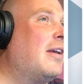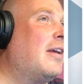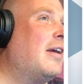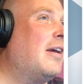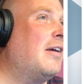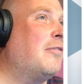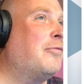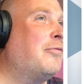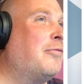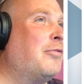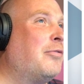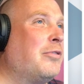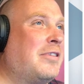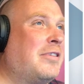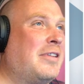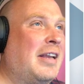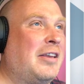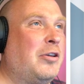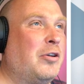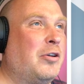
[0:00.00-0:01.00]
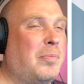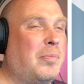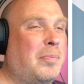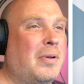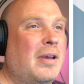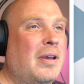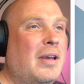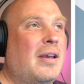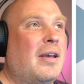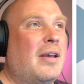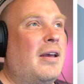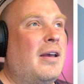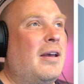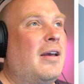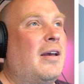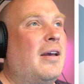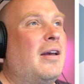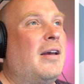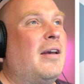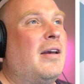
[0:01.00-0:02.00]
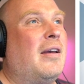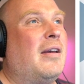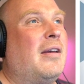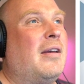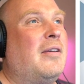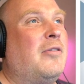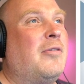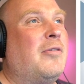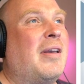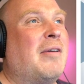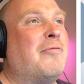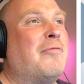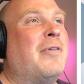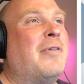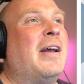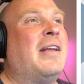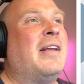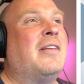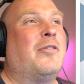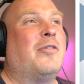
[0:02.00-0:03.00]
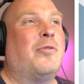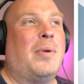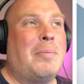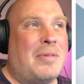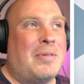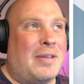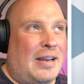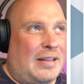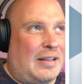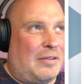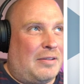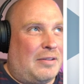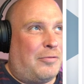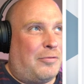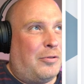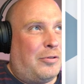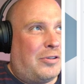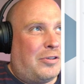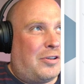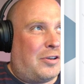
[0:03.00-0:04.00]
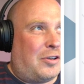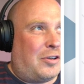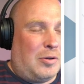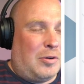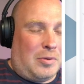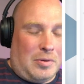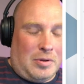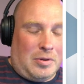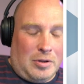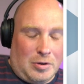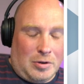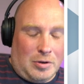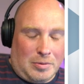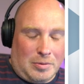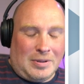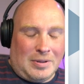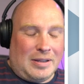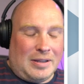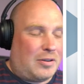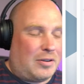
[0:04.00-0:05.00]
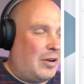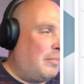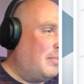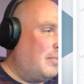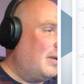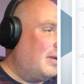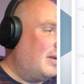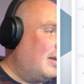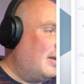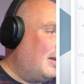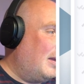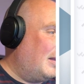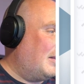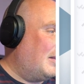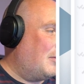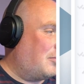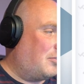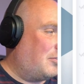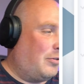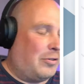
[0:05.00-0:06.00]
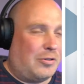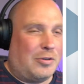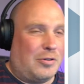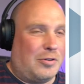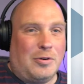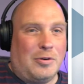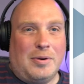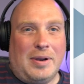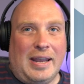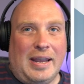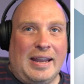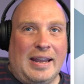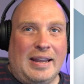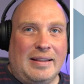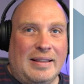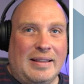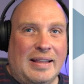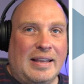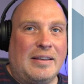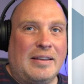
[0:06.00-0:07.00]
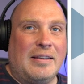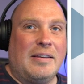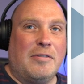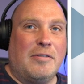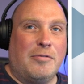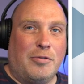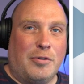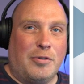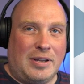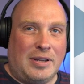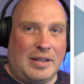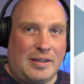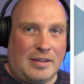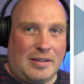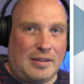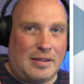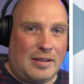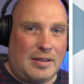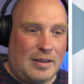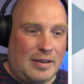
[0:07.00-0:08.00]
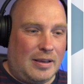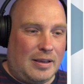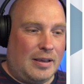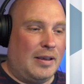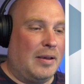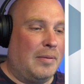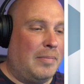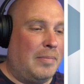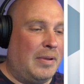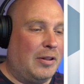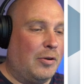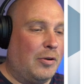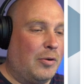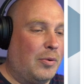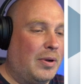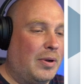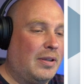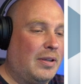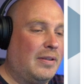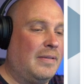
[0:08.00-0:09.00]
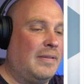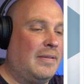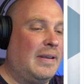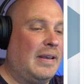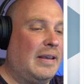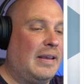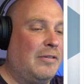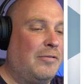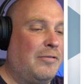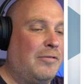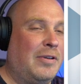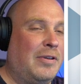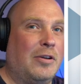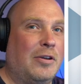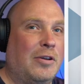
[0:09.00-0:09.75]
Full Stack Europe. You can find our website at fullstackeurope.com, and there is also a link for this below the video.